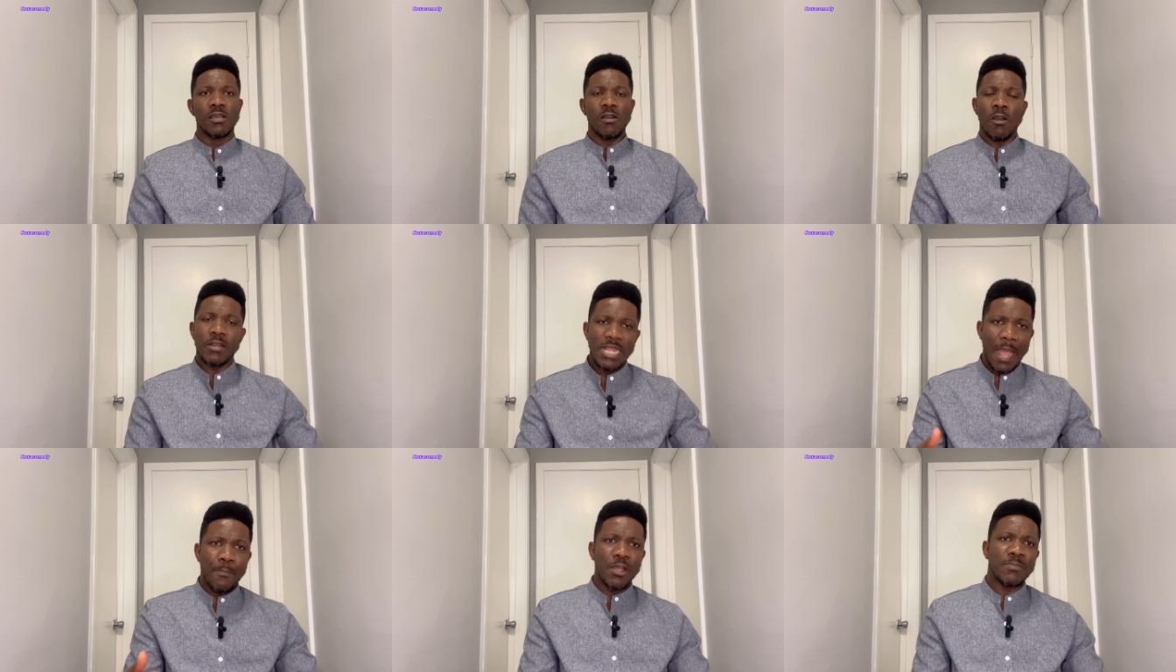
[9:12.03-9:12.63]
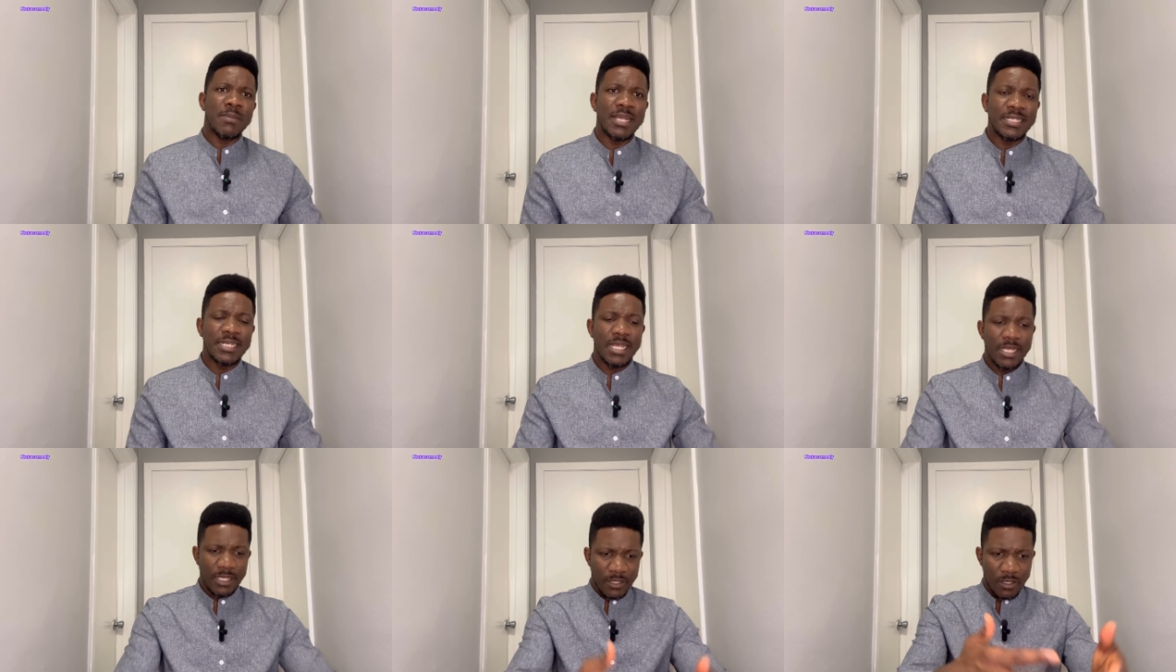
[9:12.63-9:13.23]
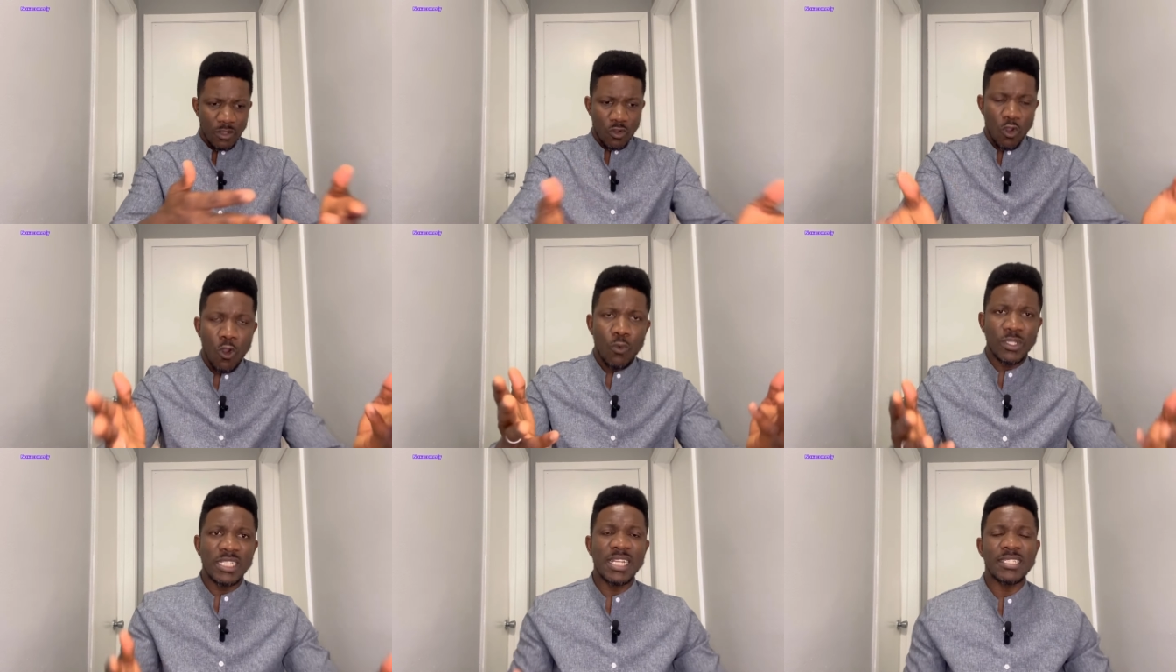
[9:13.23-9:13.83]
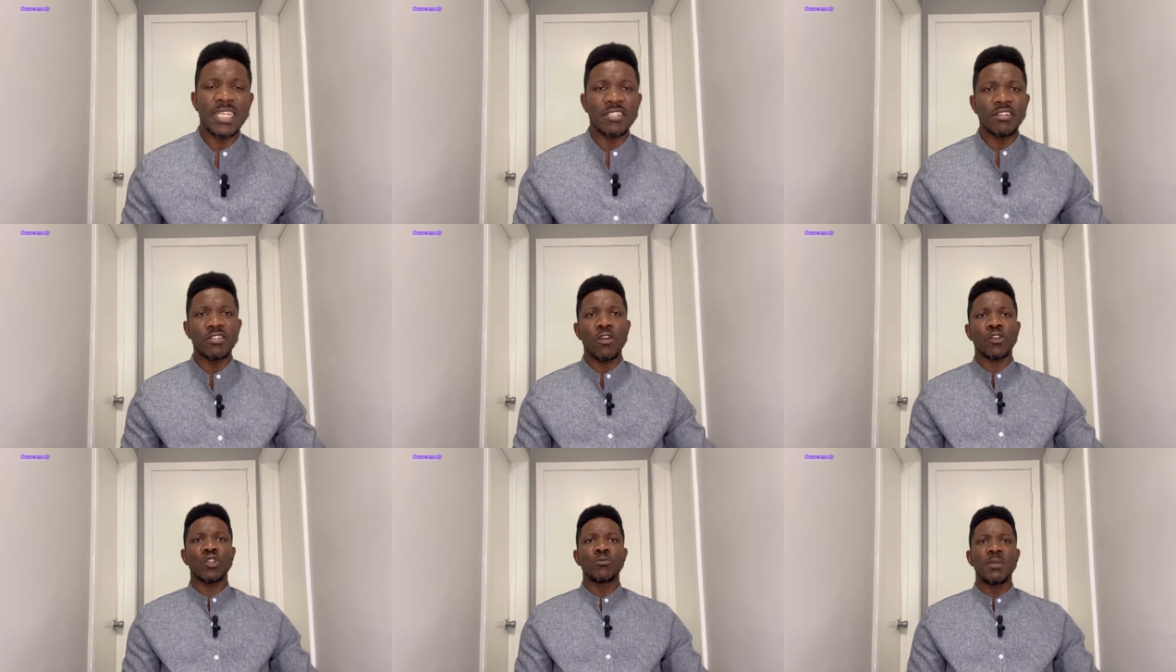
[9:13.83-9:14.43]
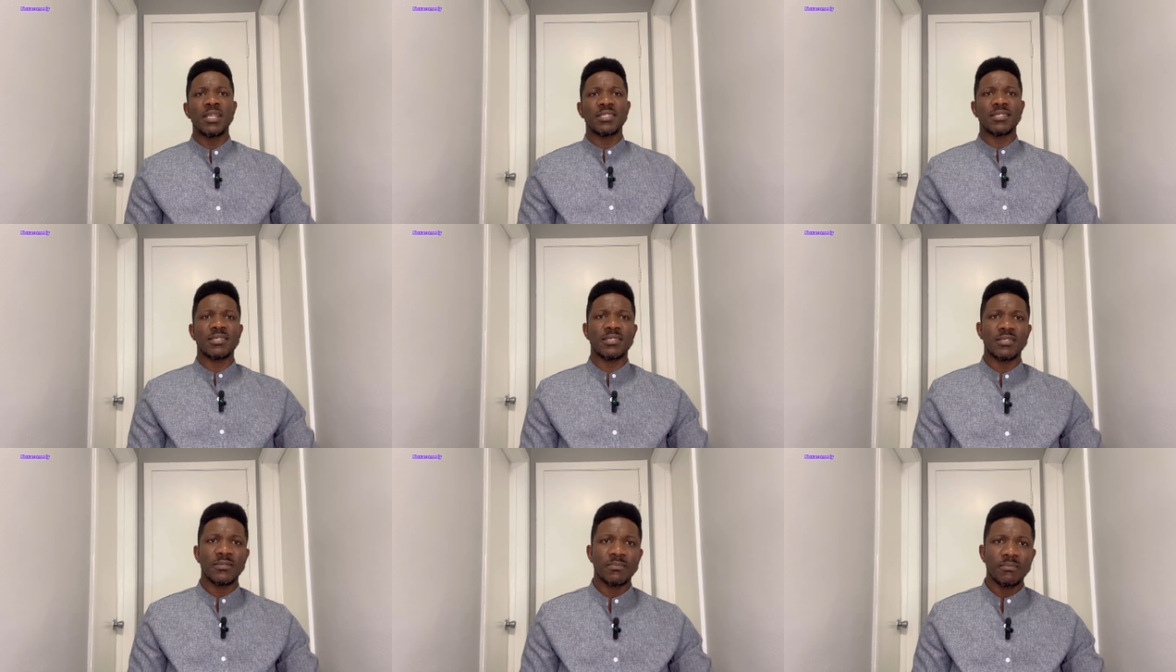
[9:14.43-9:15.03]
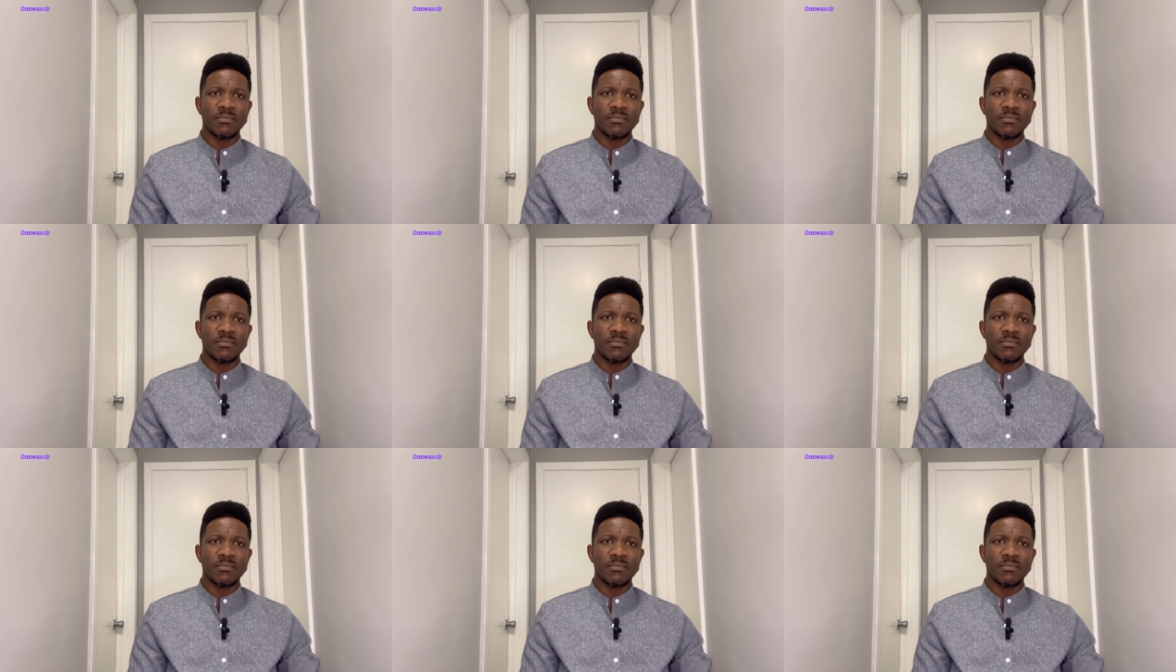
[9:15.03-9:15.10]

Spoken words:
On the appointment day, go with the necessary documents.